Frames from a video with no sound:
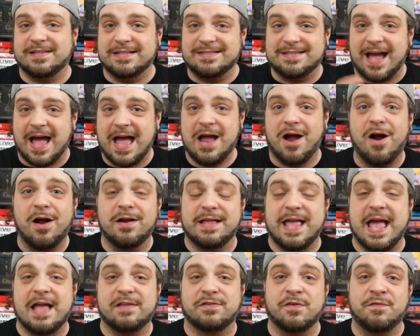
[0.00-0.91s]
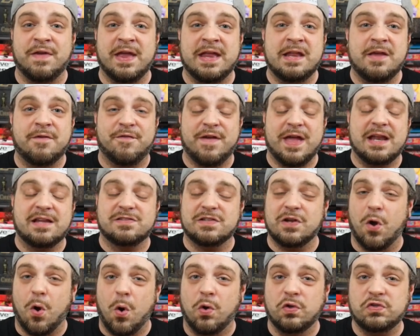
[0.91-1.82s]
As a diehard Castlevania fan,
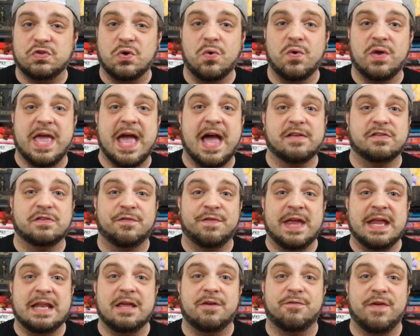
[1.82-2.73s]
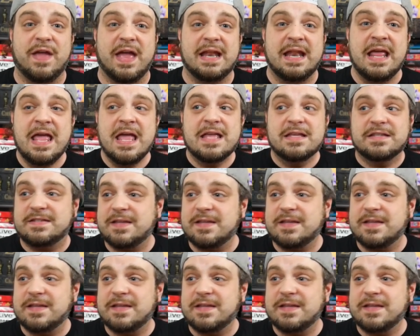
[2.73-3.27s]
as an old school Castlevania fan,